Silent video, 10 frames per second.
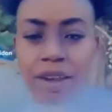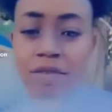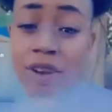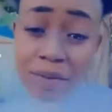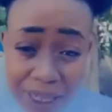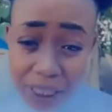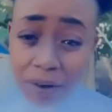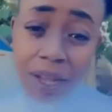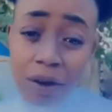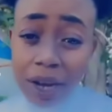Romeich,
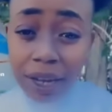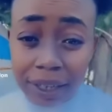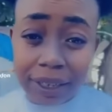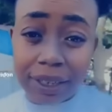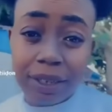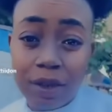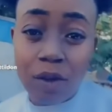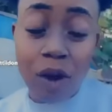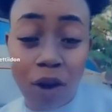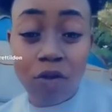what you want?
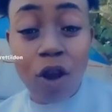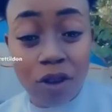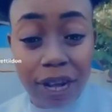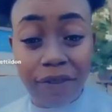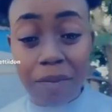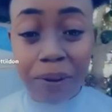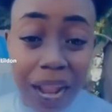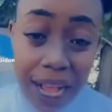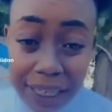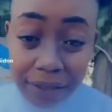One round of
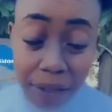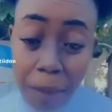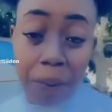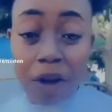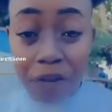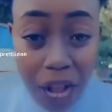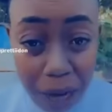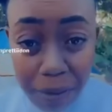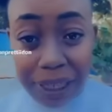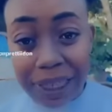applause for your
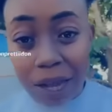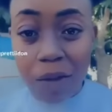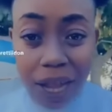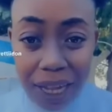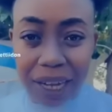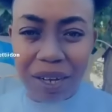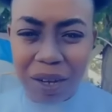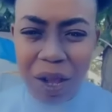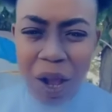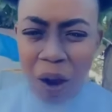performance a while ago
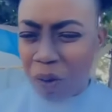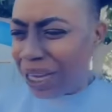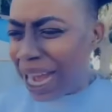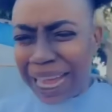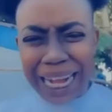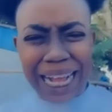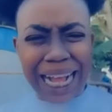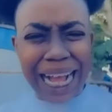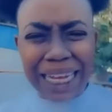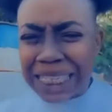with all
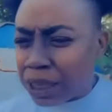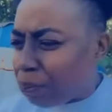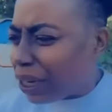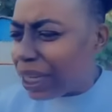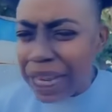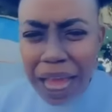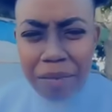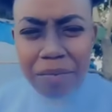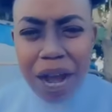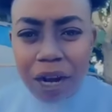gospel in my
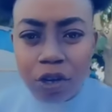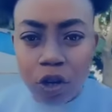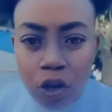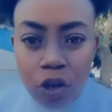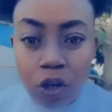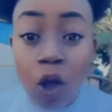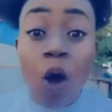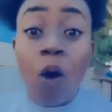background.